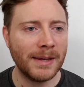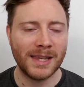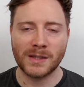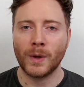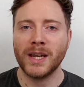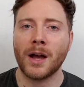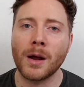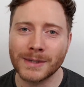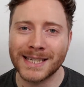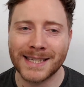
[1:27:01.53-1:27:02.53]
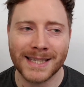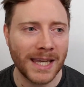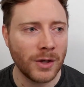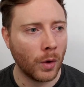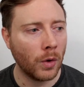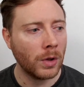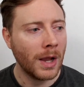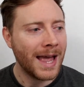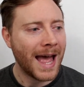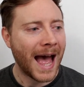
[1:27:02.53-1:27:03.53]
me this week. I will see you all